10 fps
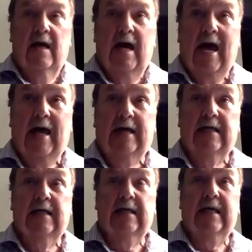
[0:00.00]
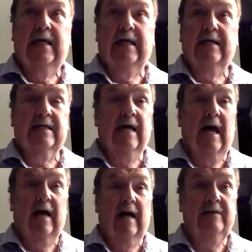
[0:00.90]
And he is a
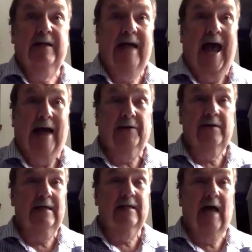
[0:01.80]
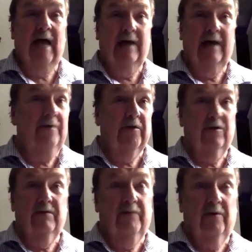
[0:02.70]
consummate actor. He's not a very
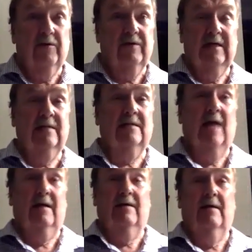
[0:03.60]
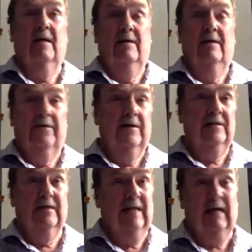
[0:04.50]
good person. He's not a very
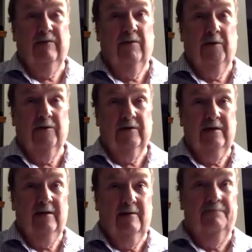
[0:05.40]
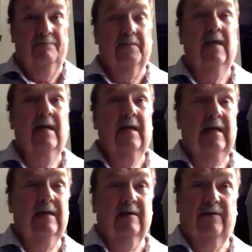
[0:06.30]
successful person.
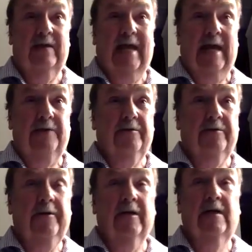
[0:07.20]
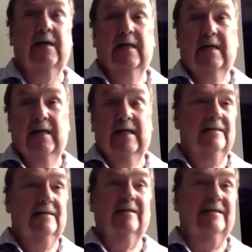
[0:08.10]
He's a philanderer.
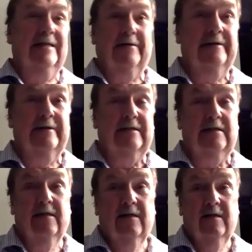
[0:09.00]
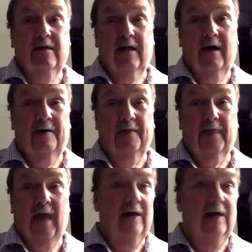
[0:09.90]
He's a serial
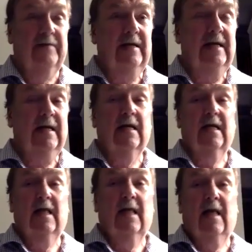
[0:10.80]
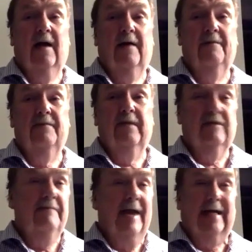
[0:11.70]
husband.
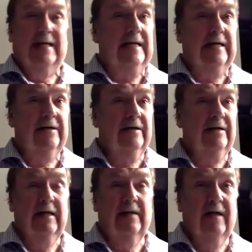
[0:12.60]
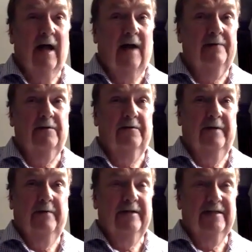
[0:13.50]
It's made clear in the novel
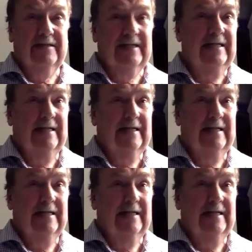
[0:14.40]
when we see